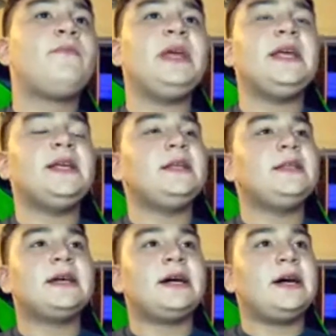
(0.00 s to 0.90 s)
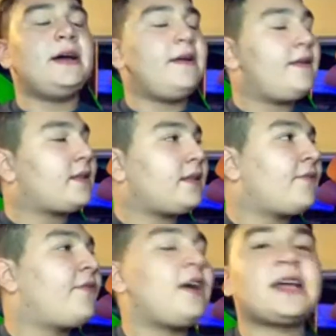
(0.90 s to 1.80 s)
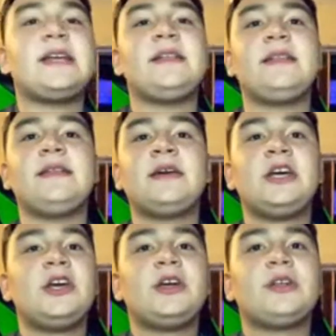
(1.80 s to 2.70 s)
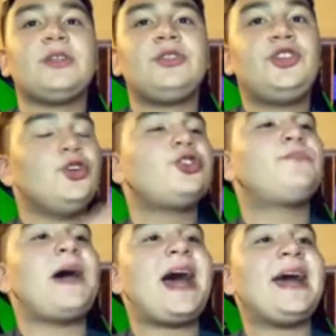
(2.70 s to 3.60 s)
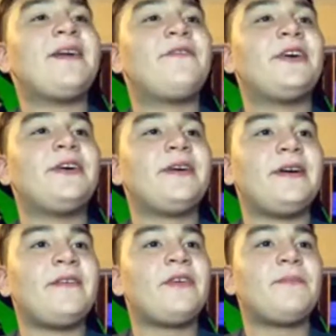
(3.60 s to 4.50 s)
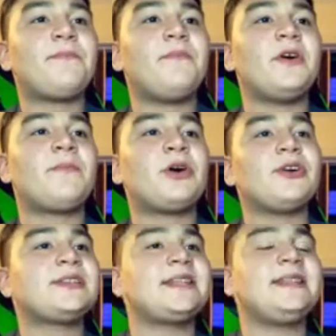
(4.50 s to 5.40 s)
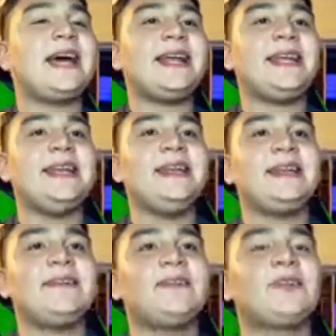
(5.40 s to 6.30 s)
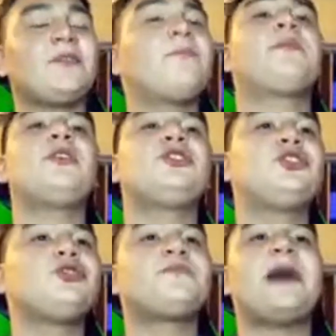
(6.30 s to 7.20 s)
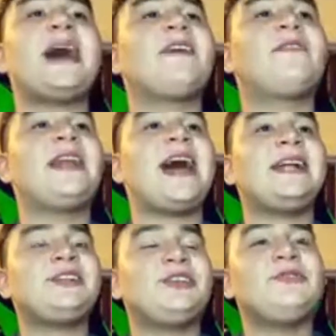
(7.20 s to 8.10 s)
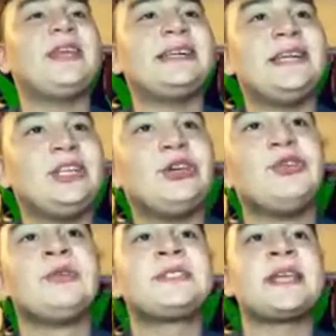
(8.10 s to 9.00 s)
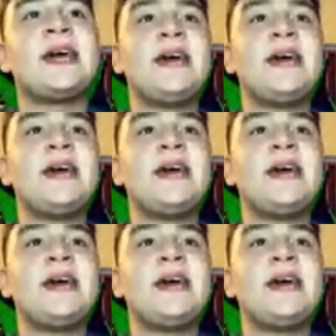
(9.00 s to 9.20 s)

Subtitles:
be the fucking douchebag of a person that douchebag of an attitude that he used,